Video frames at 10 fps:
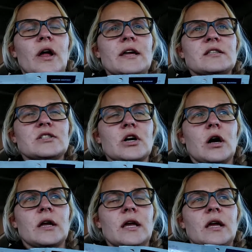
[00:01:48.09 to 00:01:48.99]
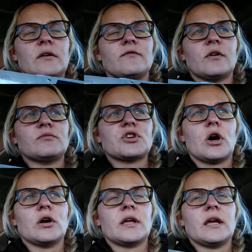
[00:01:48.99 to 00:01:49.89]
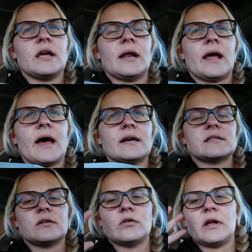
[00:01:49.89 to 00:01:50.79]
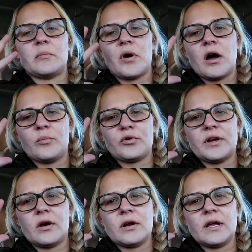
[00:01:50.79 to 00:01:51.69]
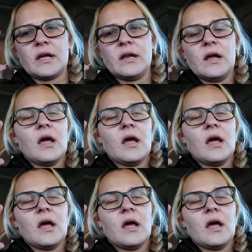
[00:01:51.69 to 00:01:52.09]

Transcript: a stocking from Target and it has a little like paw print on it.